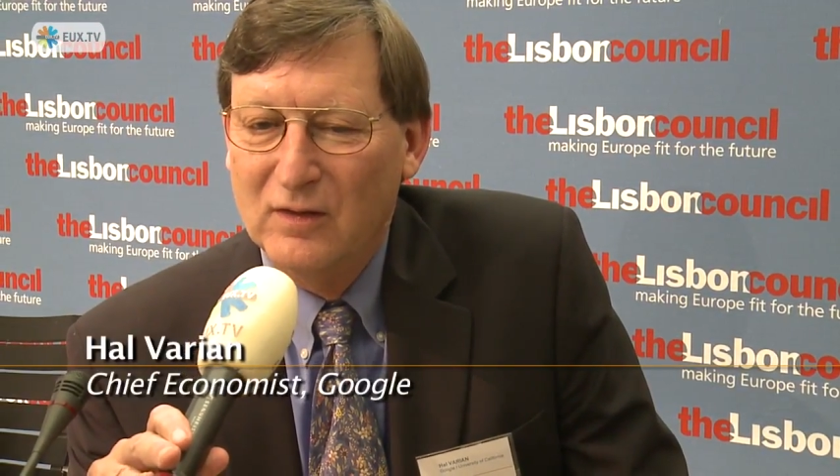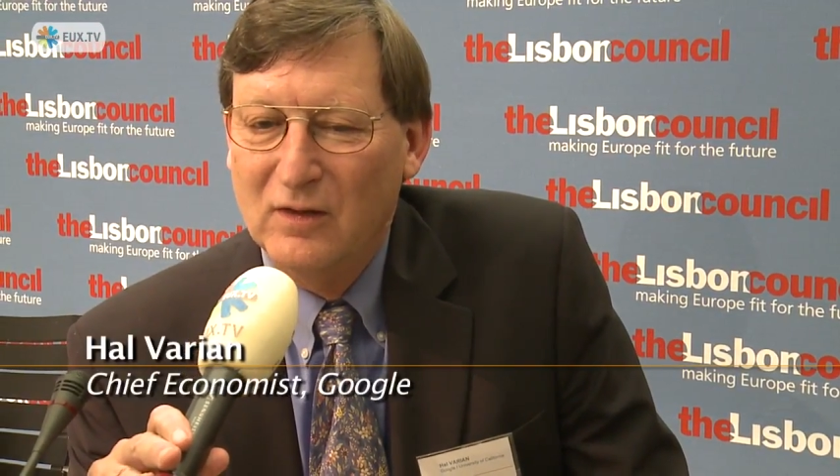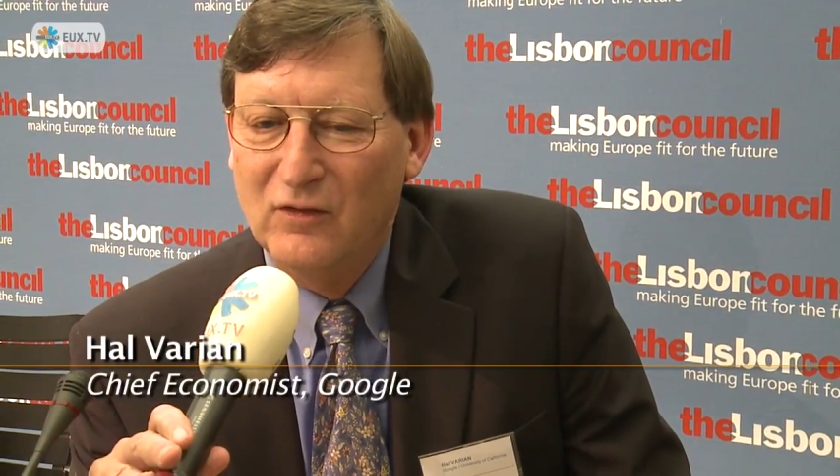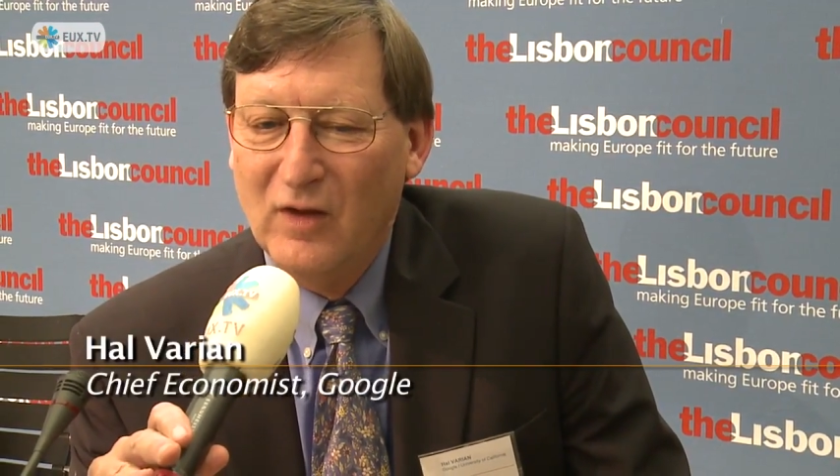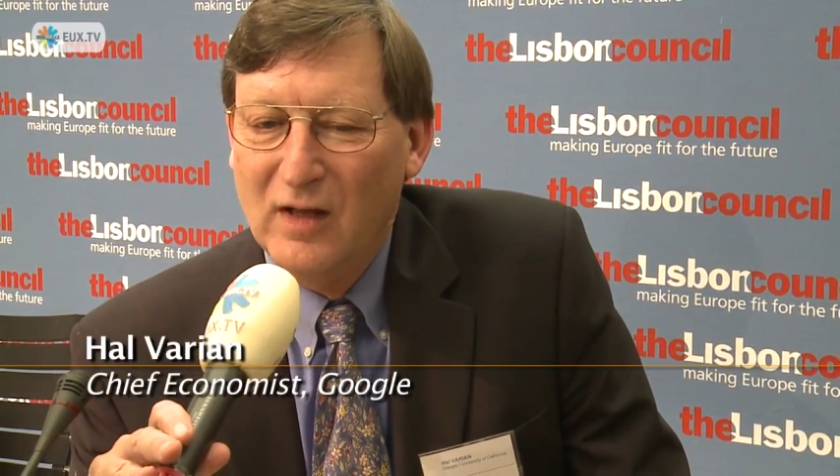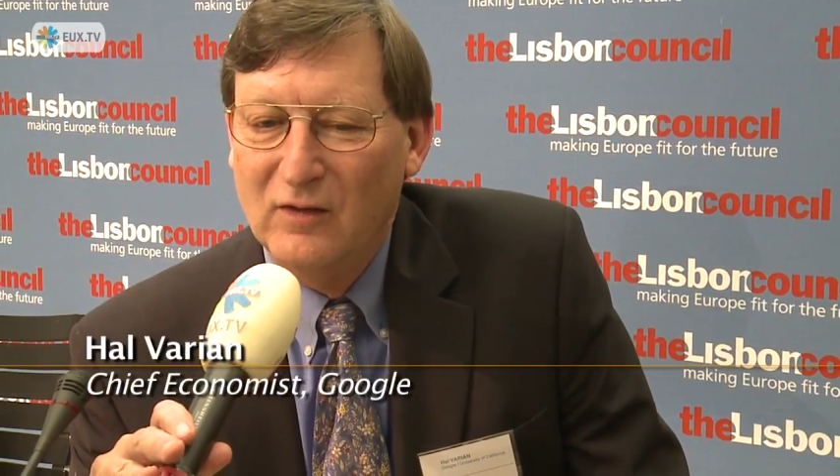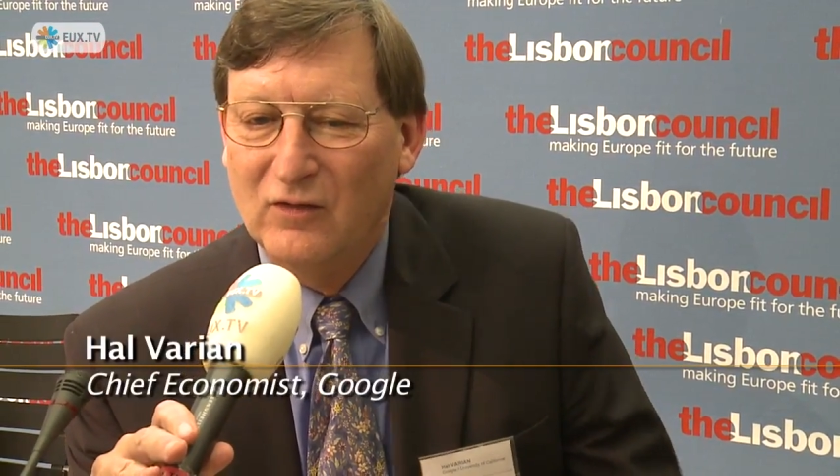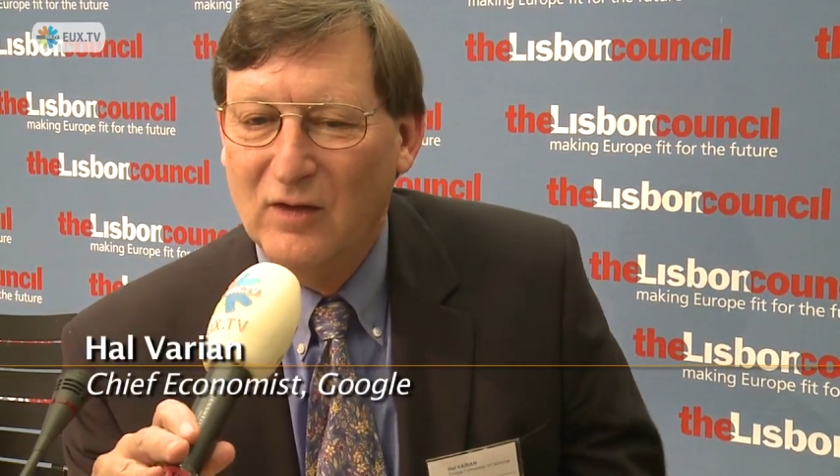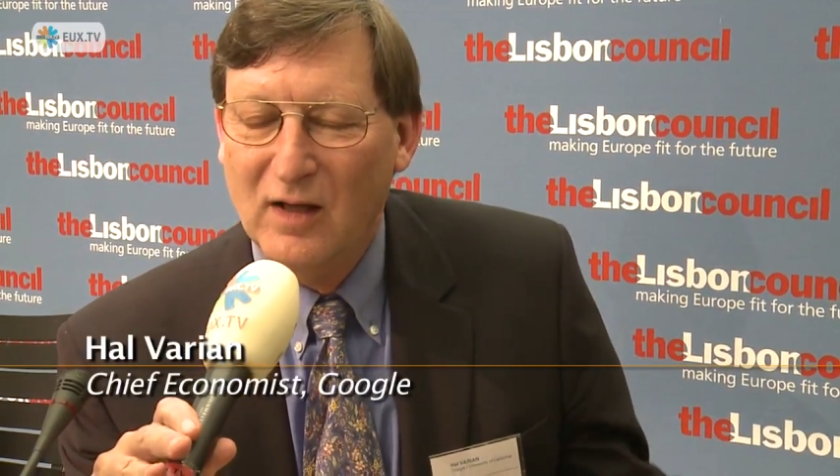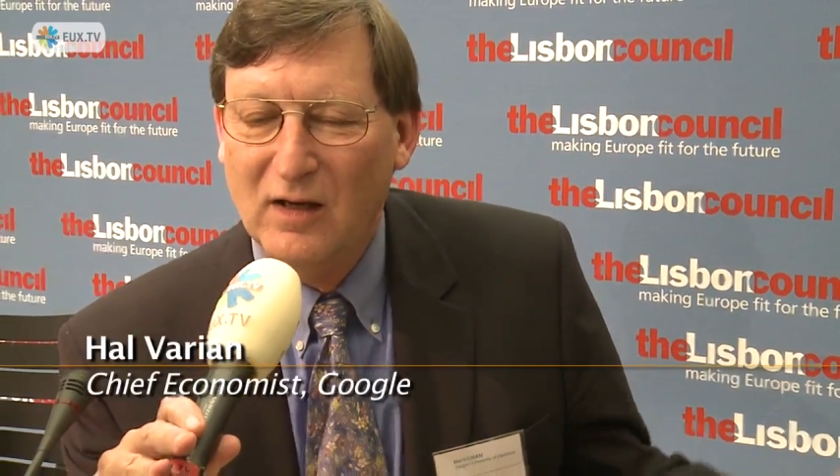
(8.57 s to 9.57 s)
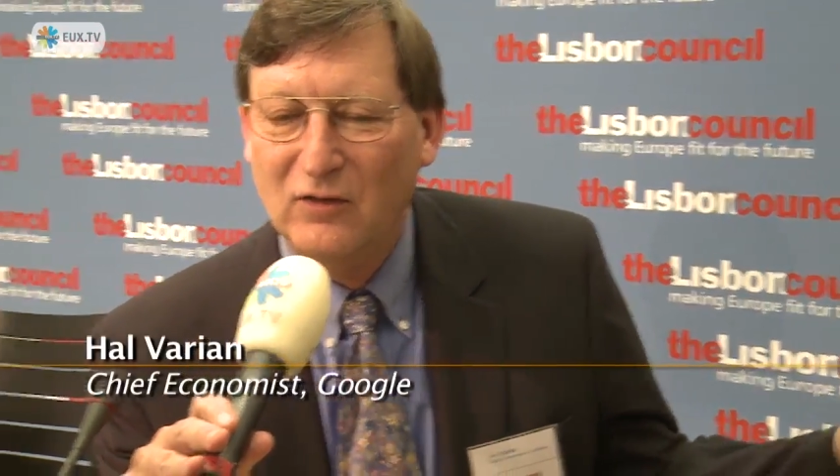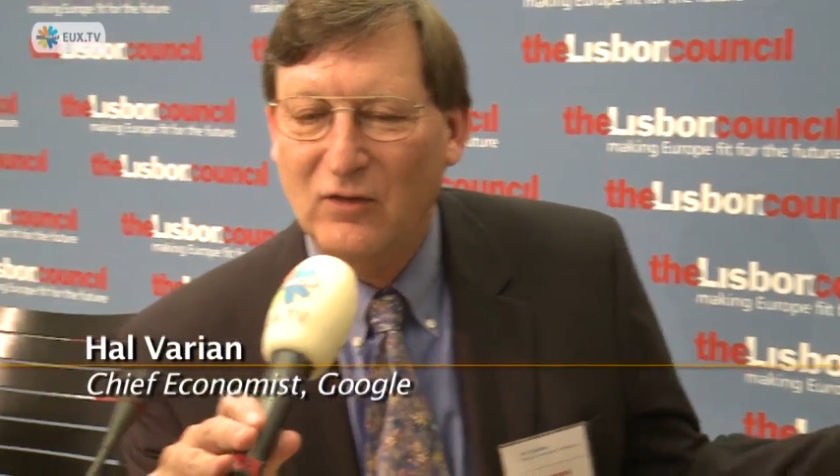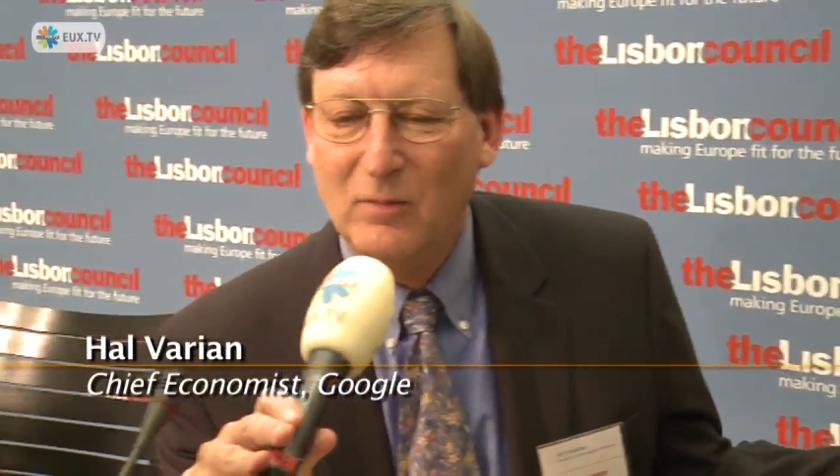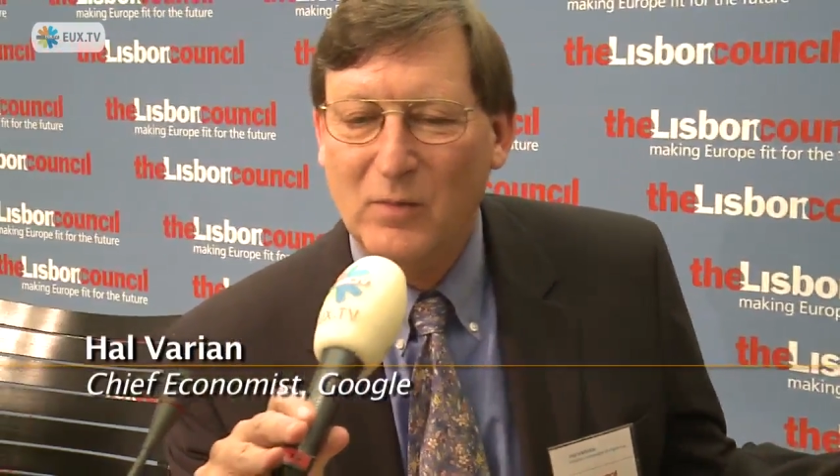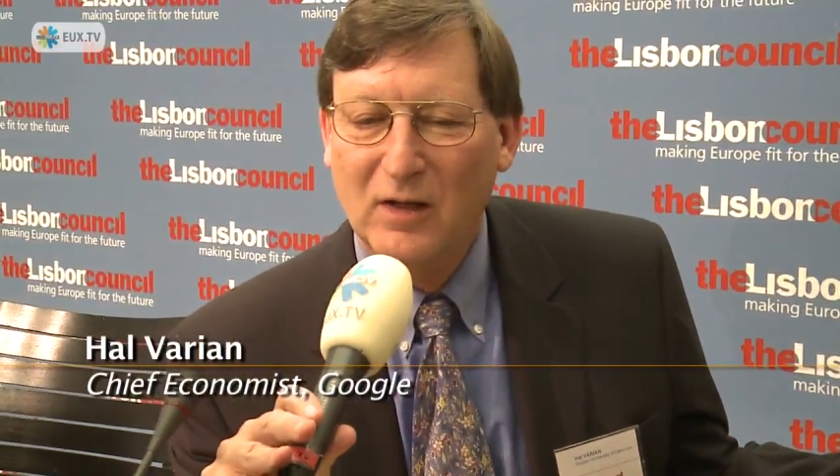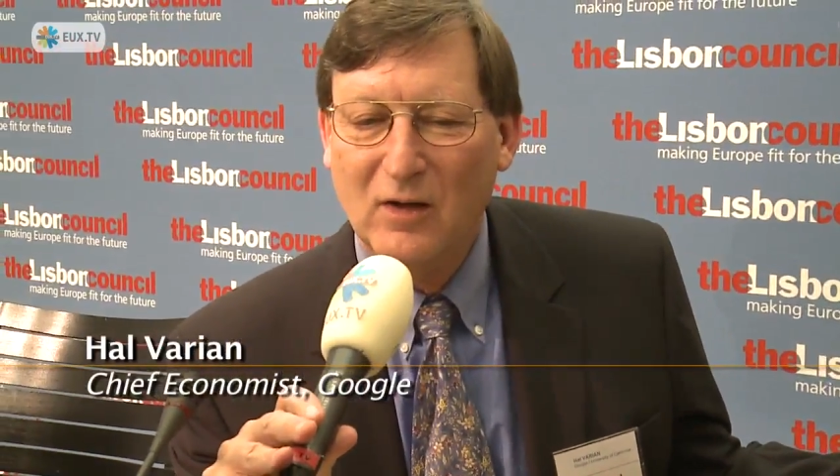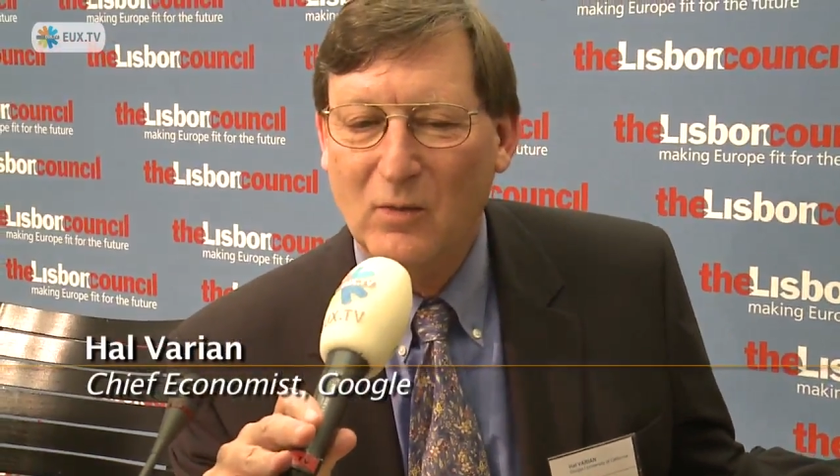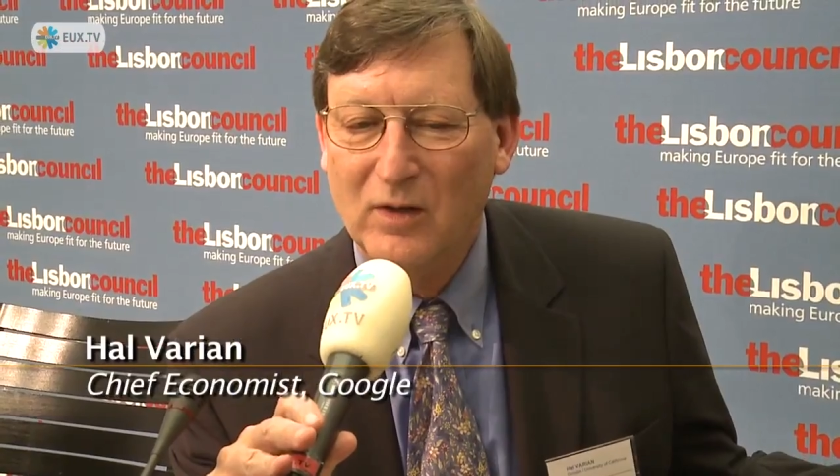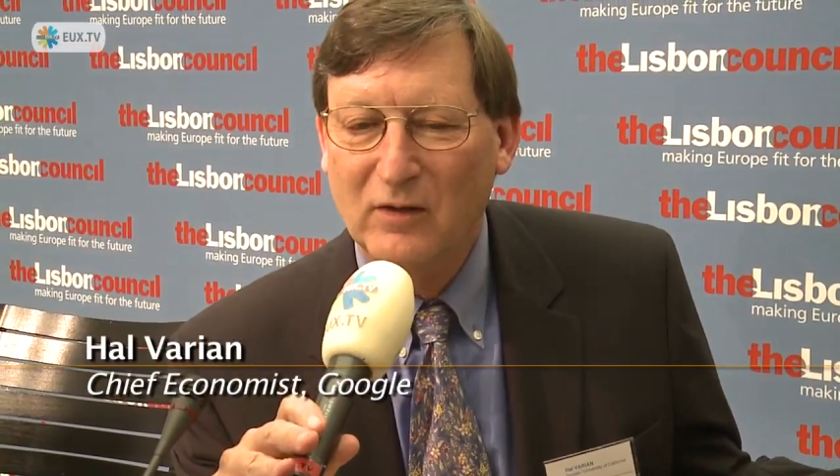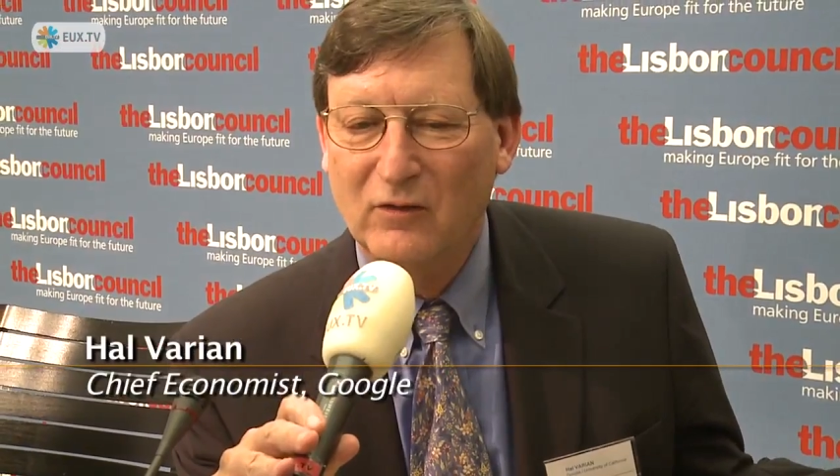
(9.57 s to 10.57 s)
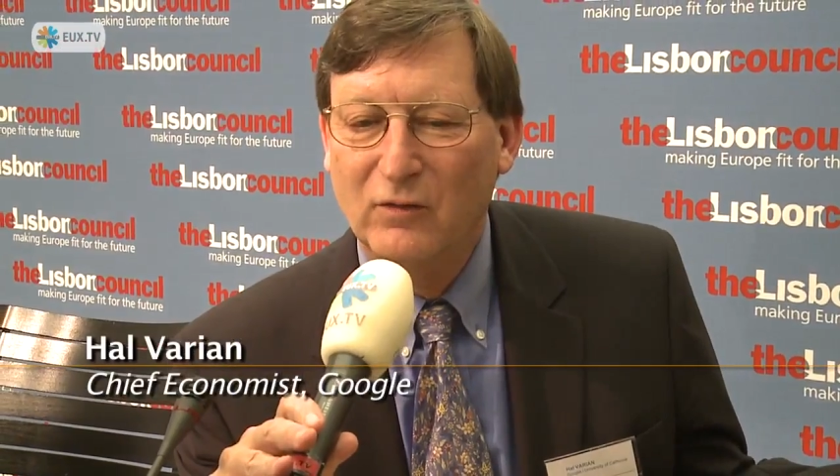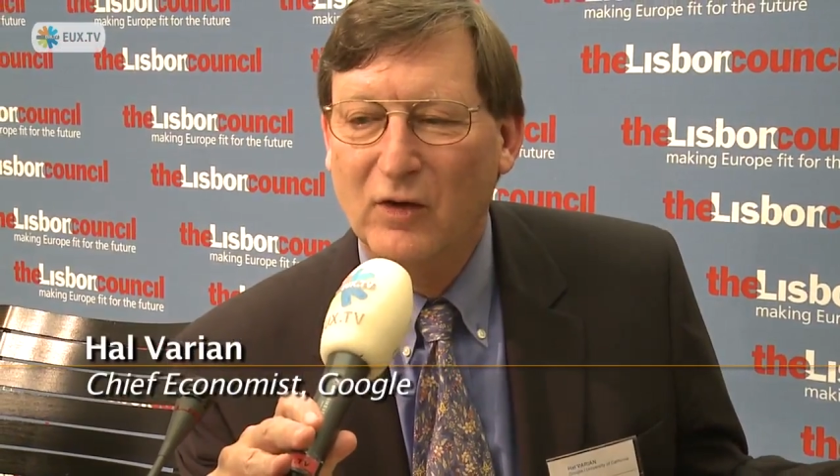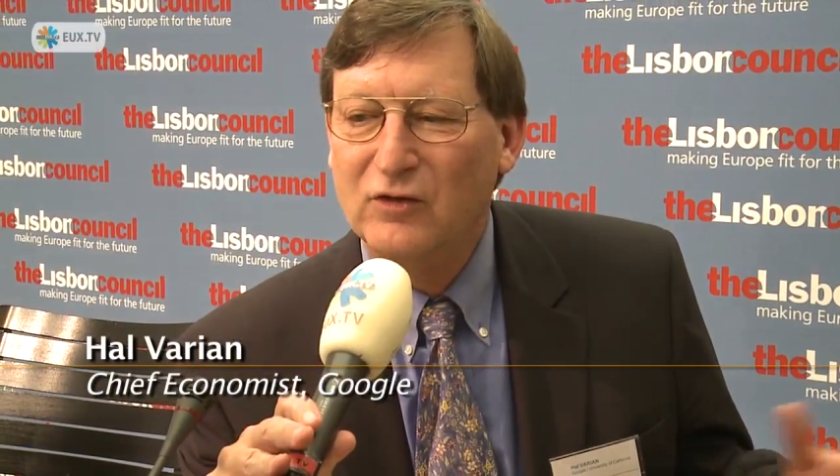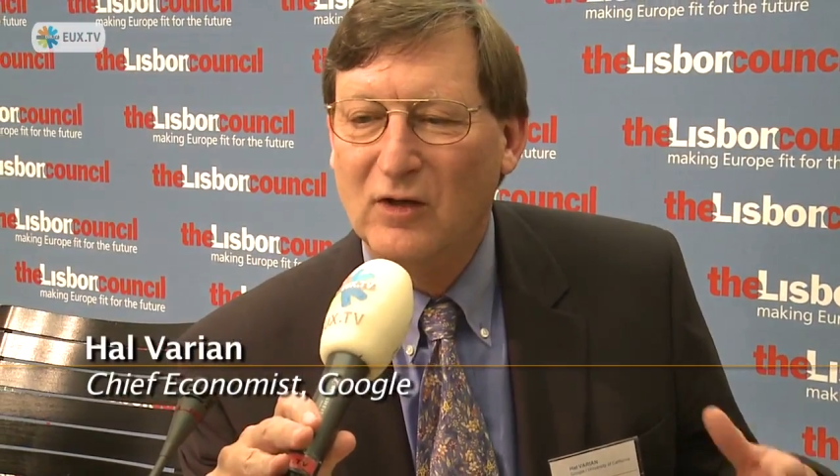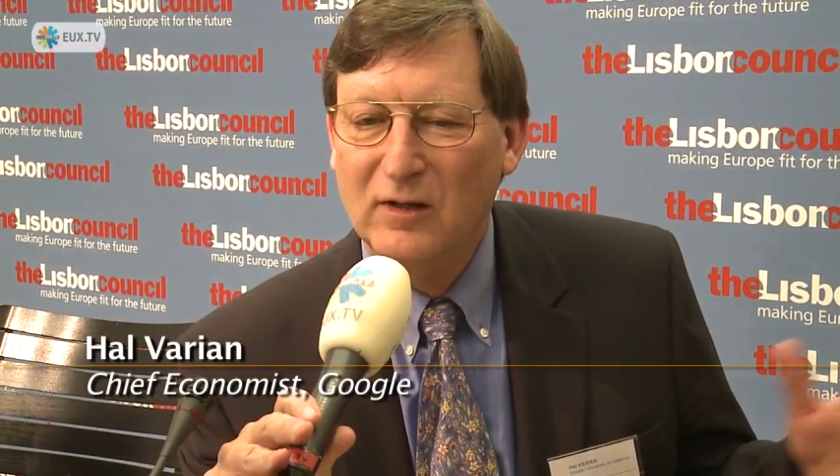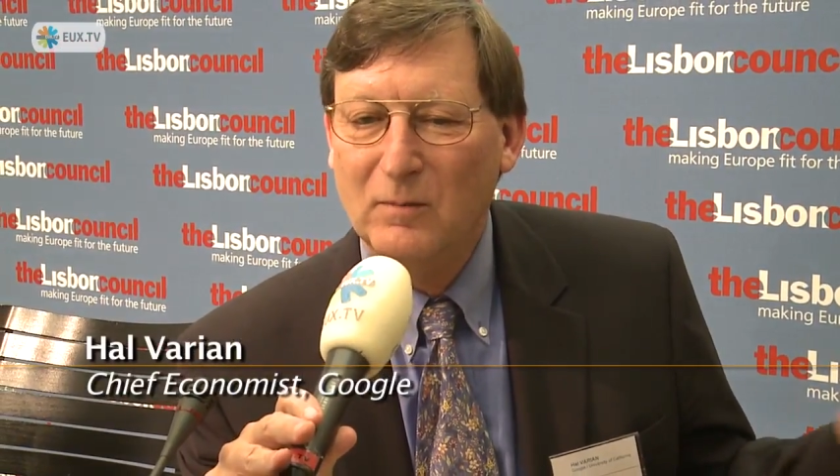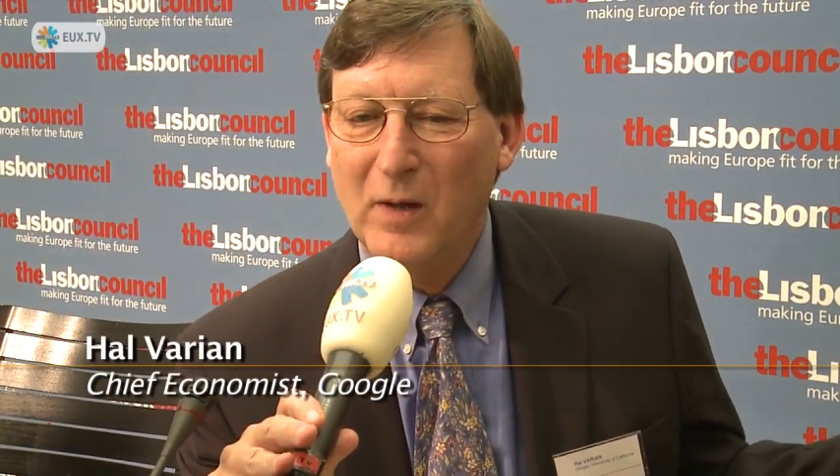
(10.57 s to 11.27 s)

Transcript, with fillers: in the sense that it's something that was virtually